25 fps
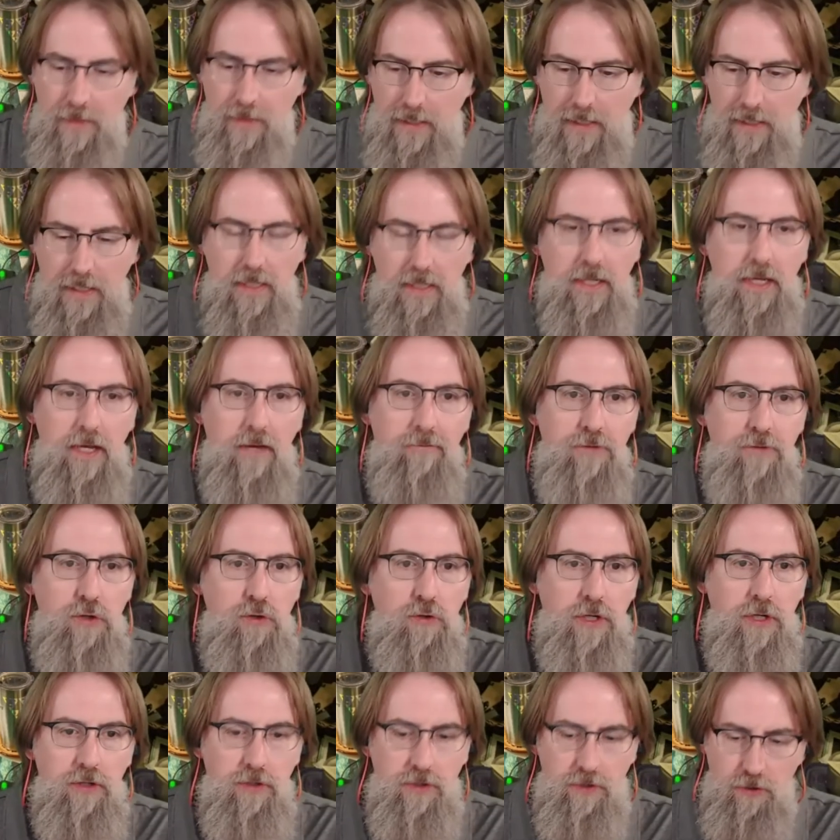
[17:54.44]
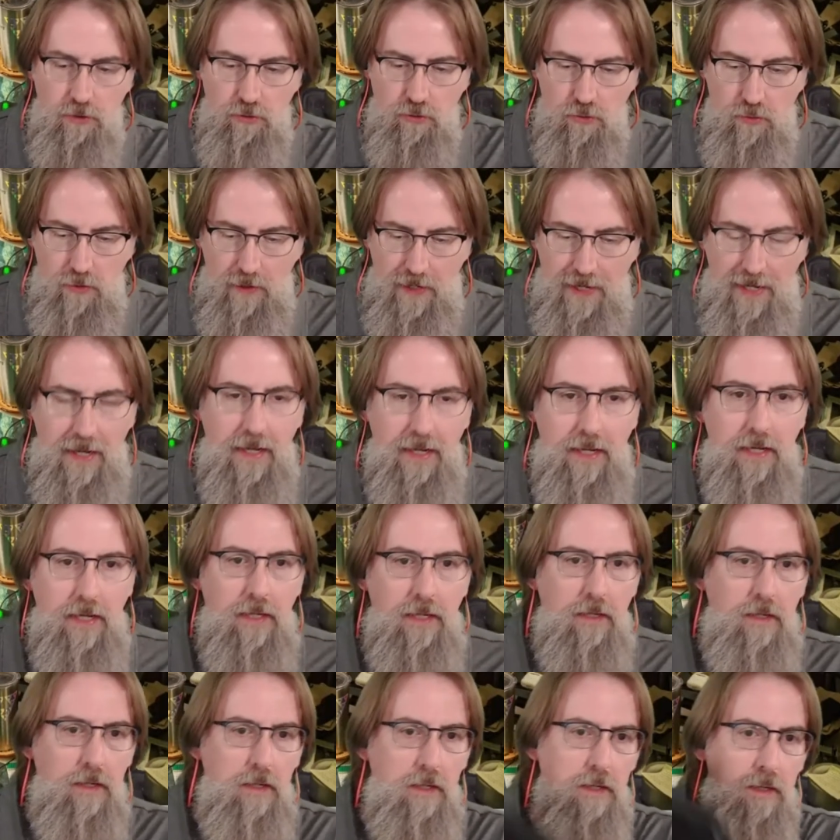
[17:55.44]
If you can do
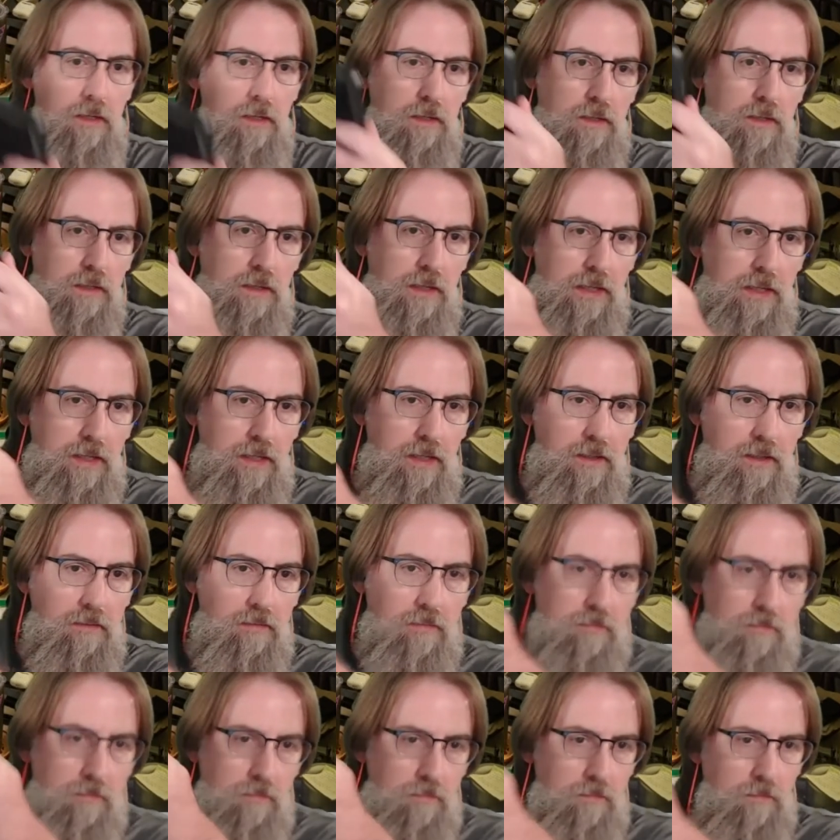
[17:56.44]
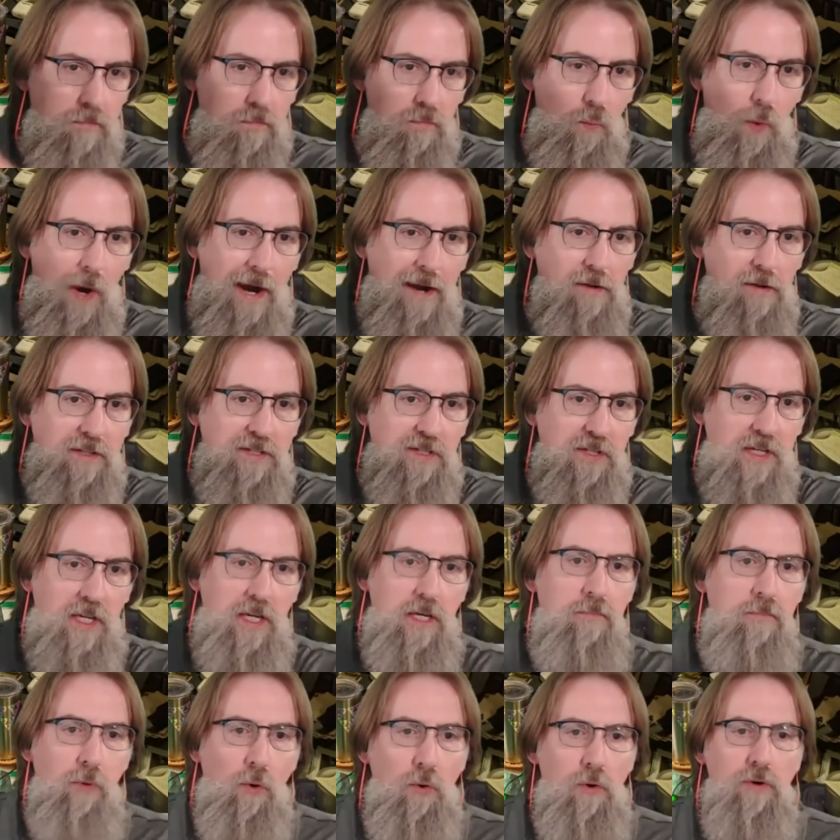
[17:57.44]
a wireless
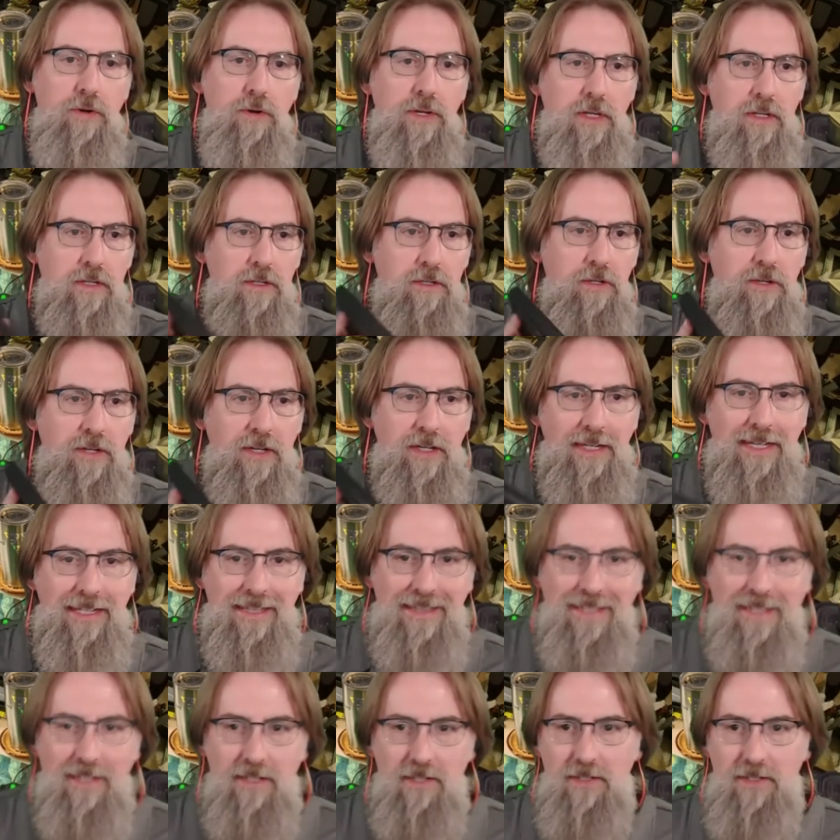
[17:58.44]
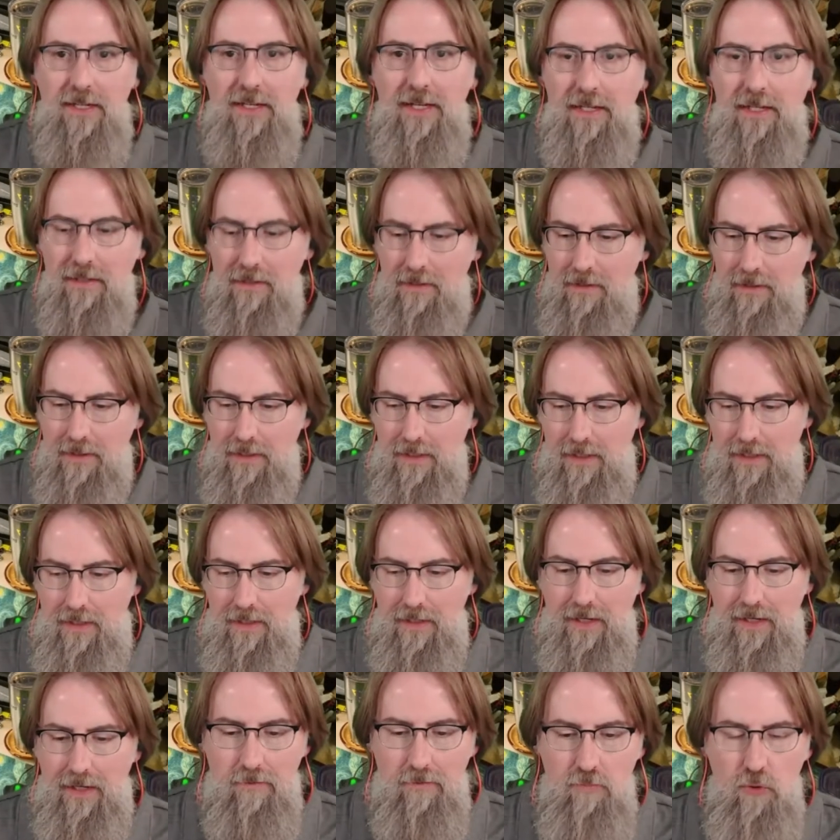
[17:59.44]
keyboard, you can get this in
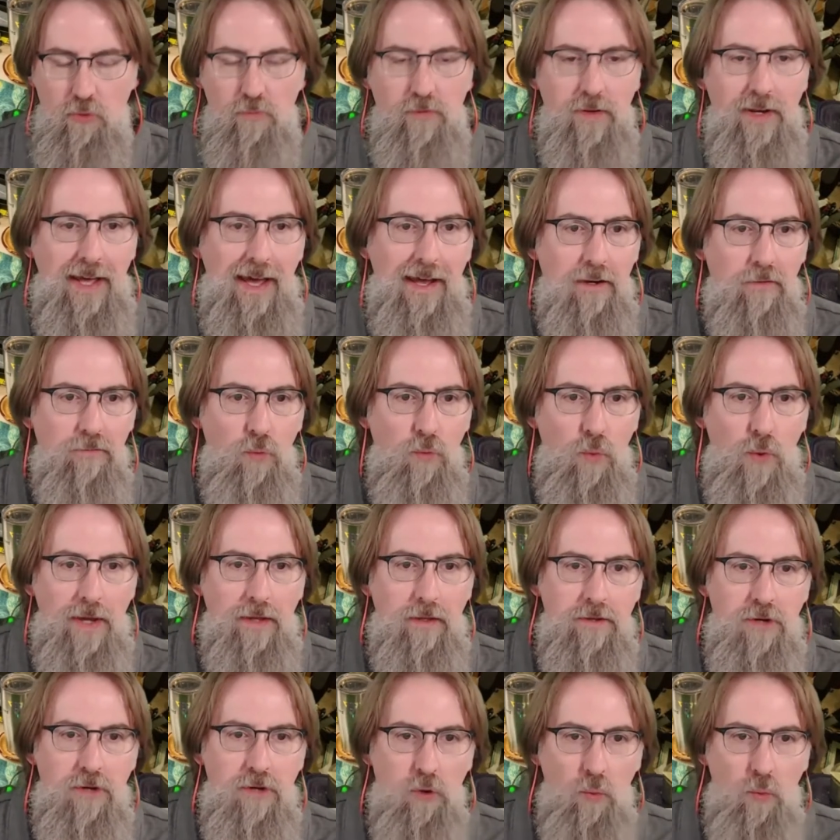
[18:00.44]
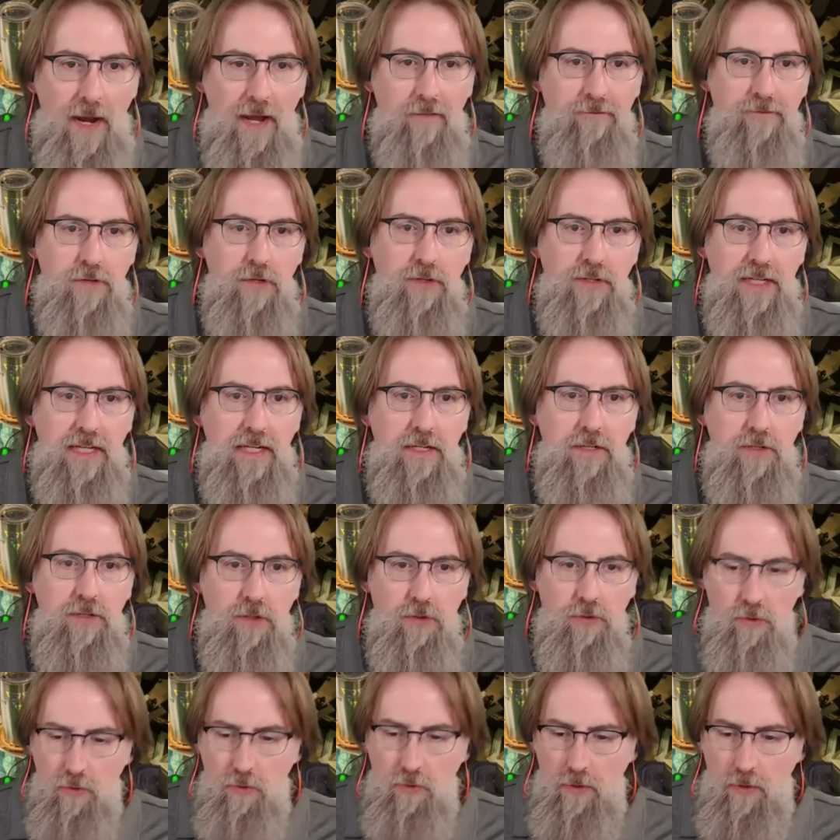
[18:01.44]
and it out of your way if you need
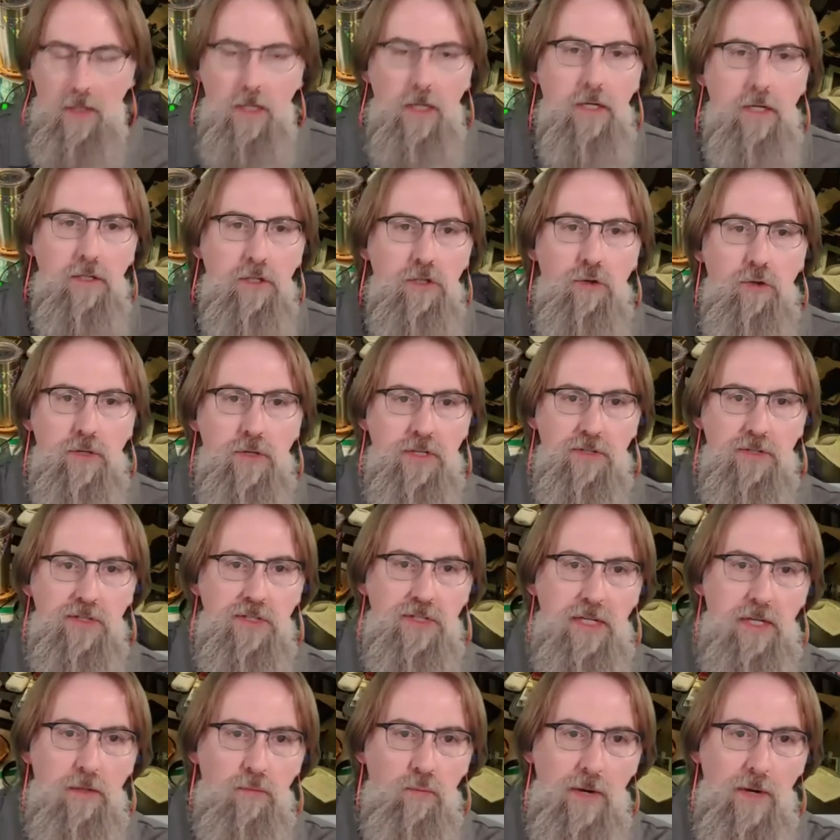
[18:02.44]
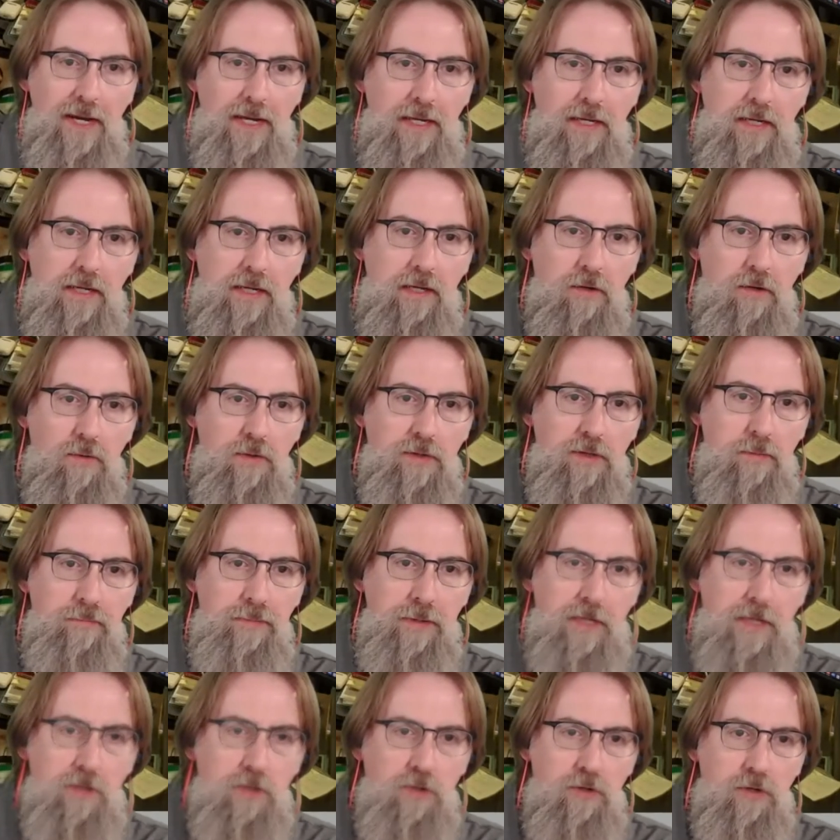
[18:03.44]
to. You can see right here in the
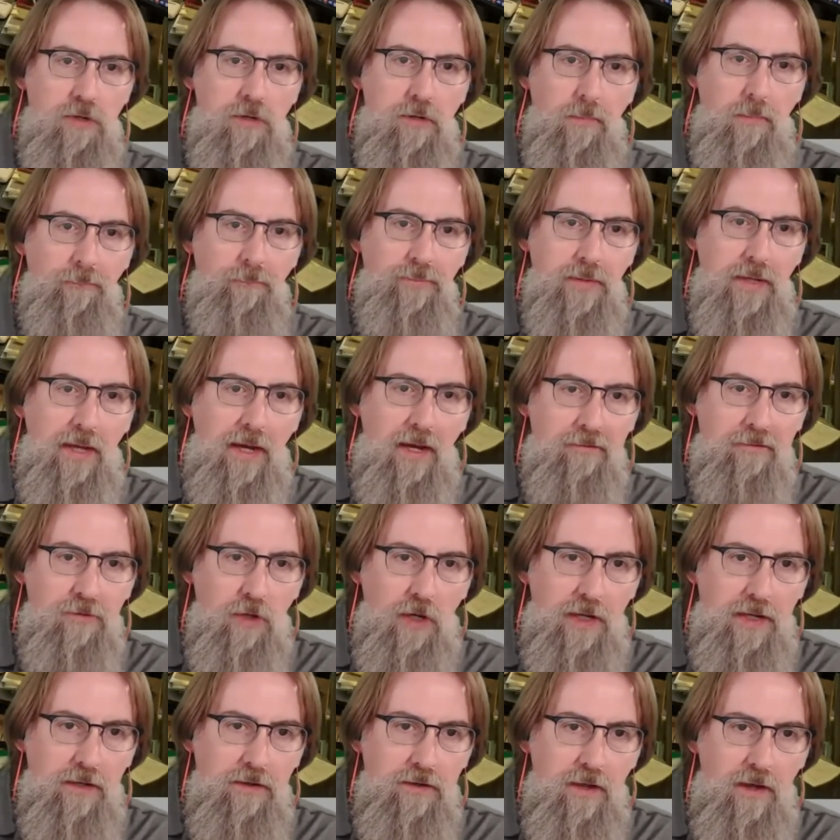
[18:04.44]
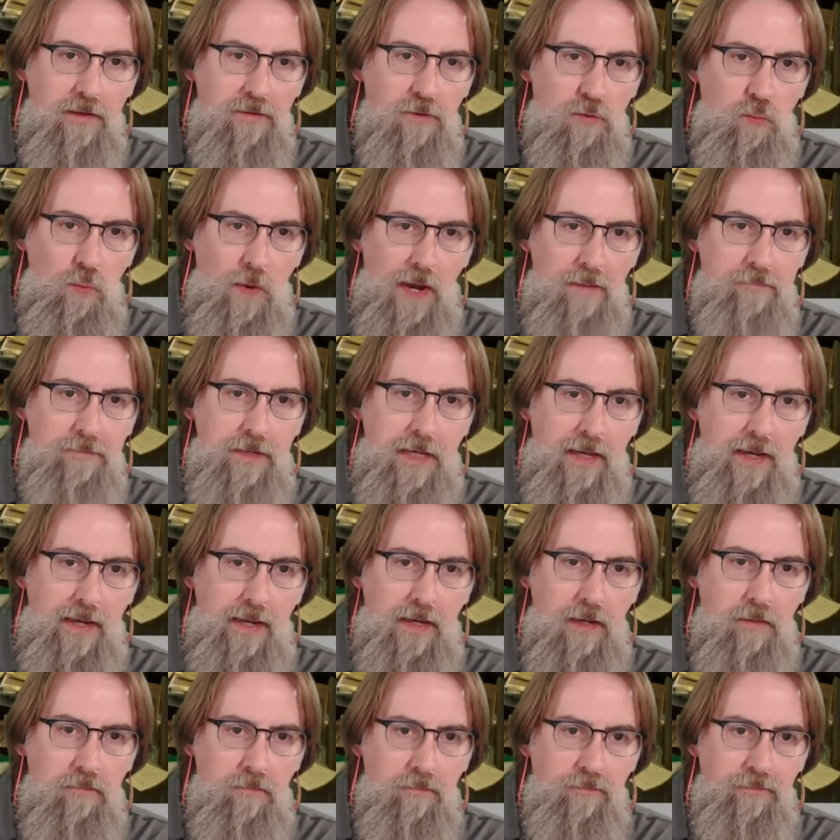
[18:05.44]
picture, I've got another
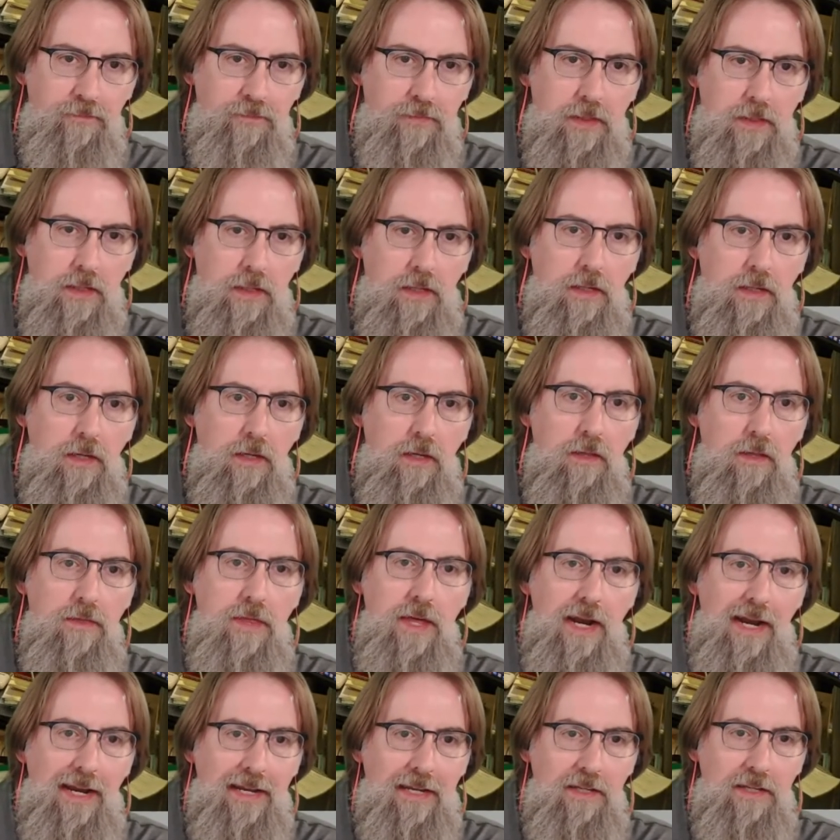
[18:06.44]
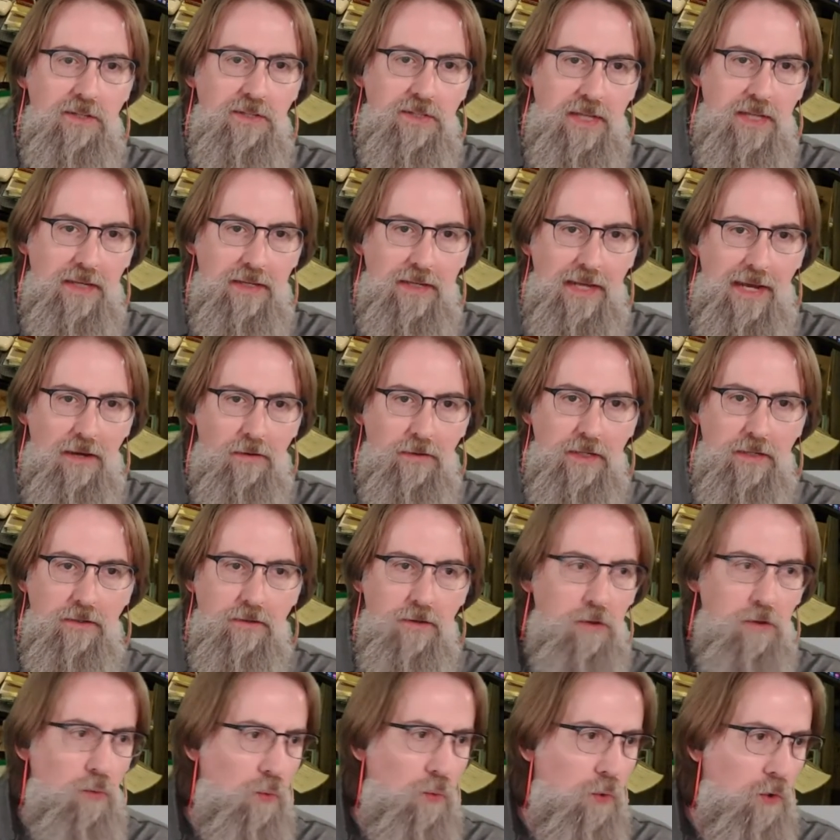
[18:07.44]
webcam that I can send out into
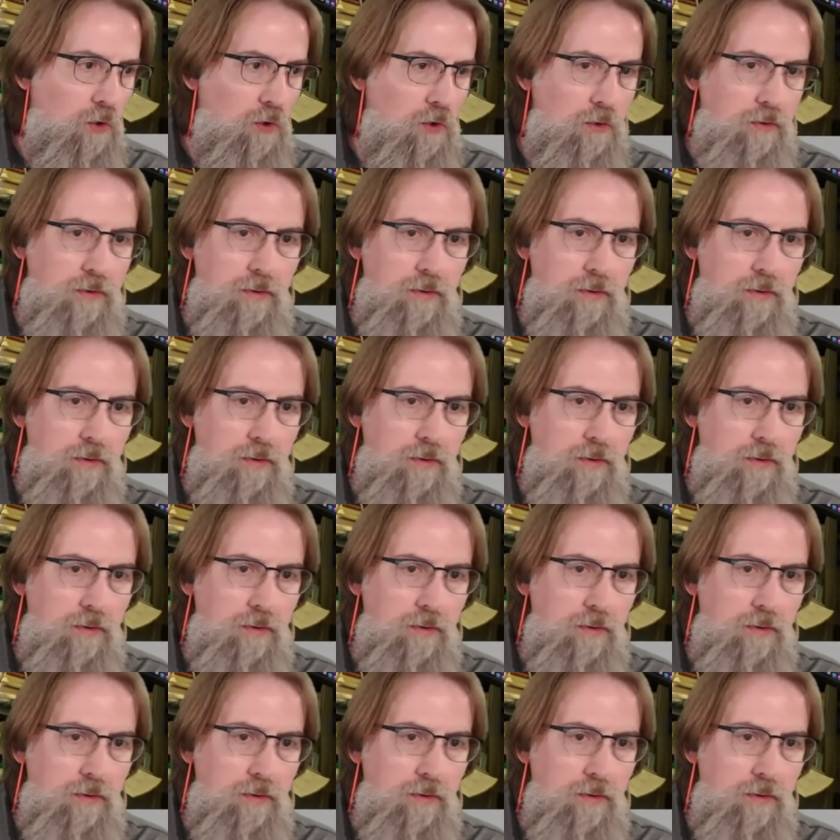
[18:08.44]
the world.